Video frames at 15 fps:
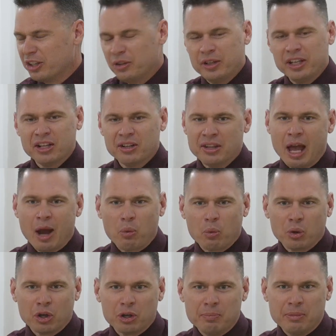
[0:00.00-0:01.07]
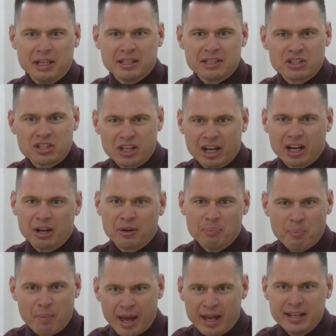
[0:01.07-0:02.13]
You hear that word being shared
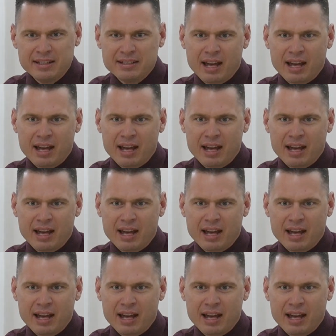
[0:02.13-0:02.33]
many